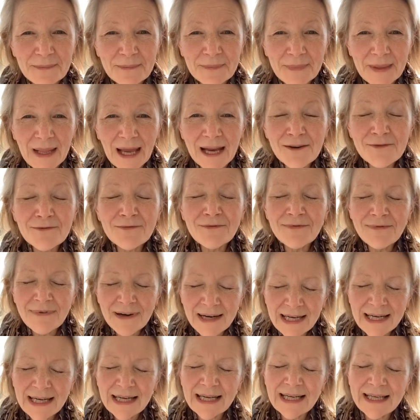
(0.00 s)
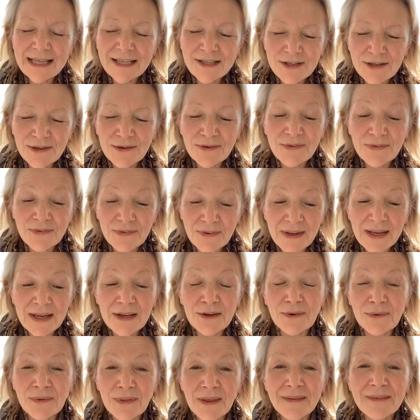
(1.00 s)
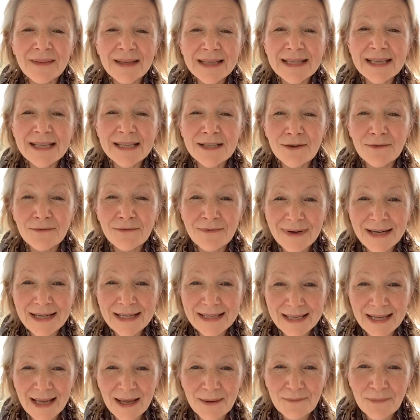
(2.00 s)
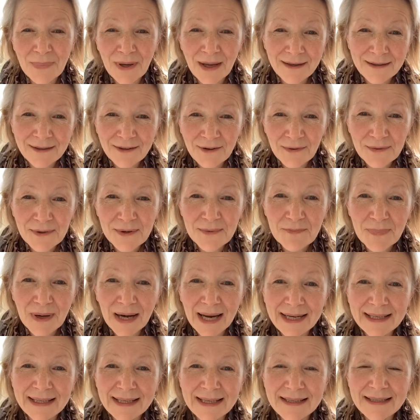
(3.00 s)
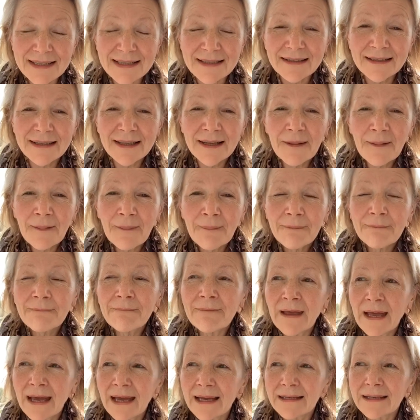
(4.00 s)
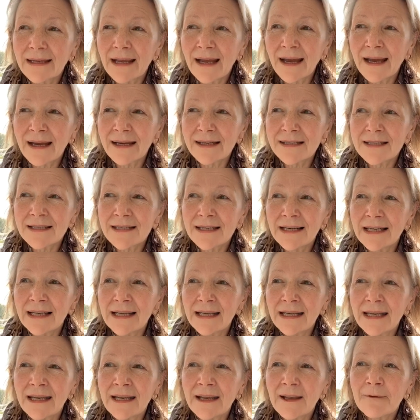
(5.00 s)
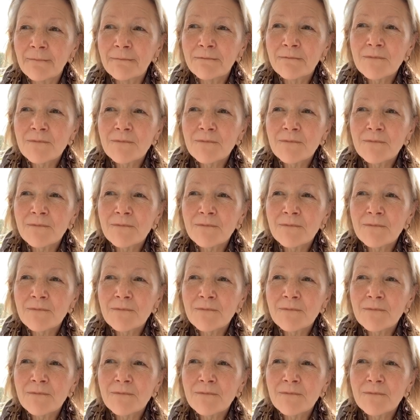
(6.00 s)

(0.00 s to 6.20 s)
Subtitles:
I really do feel that this is a reset button on the planet, that actually